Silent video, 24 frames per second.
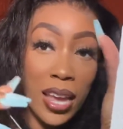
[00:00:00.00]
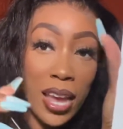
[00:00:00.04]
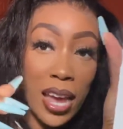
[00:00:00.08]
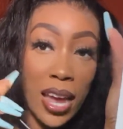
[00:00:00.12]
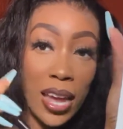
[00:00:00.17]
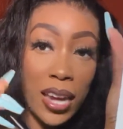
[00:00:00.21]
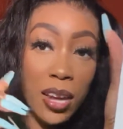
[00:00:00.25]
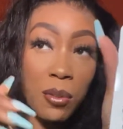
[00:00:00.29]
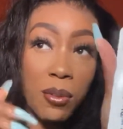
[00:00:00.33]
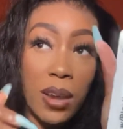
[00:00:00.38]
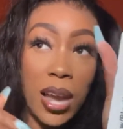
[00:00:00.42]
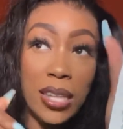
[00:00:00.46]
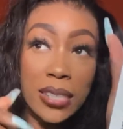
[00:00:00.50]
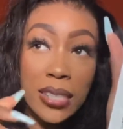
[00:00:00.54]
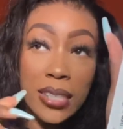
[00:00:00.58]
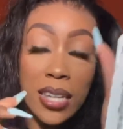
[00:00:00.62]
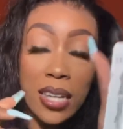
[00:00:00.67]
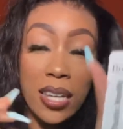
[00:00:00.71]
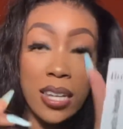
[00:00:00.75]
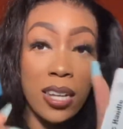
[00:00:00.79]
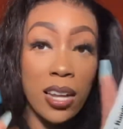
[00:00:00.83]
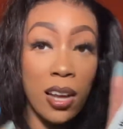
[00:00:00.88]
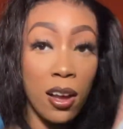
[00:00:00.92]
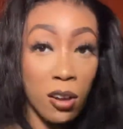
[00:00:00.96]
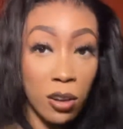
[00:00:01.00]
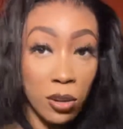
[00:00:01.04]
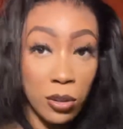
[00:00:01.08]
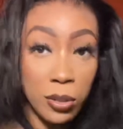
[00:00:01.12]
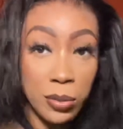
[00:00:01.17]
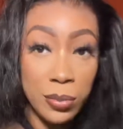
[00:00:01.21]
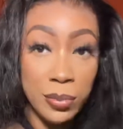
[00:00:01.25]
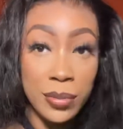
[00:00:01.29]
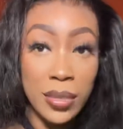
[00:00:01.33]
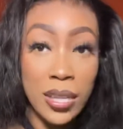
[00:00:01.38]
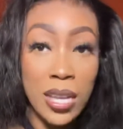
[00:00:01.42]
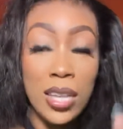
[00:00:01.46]
And a rat tail comb.
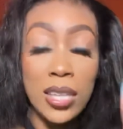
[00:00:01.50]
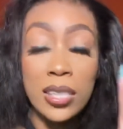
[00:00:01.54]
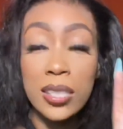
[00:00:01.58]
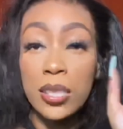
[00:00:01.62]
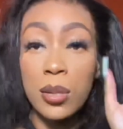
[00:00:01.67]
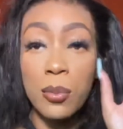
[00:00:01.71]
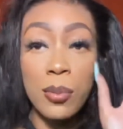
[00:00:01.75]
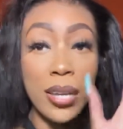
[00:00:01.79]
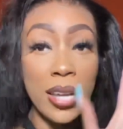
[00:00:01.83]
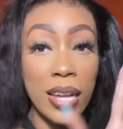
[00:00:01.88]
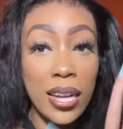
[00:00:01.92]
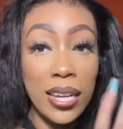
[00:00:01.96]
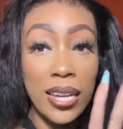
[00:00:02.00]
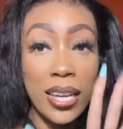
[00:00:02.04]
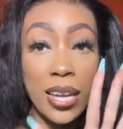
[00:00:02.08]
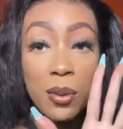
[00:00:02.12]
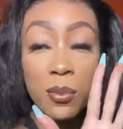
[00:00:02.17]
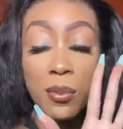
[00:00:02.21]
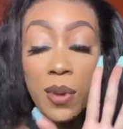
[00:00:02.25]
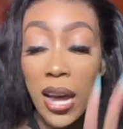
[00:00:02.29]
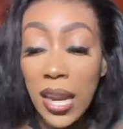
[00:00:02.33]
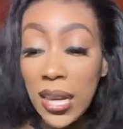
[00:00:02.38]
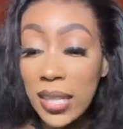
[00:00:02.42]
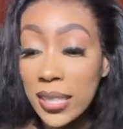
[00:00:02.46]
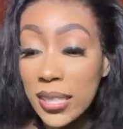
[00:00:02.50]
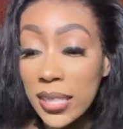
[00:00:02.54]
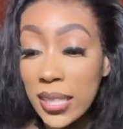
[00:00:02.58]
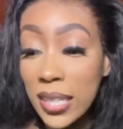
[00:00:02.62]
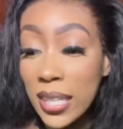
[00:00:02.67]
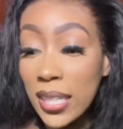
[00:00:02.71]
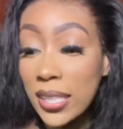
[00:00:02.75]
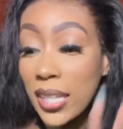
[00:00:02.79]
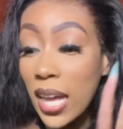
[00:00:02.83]
So we're gonna get right into this. I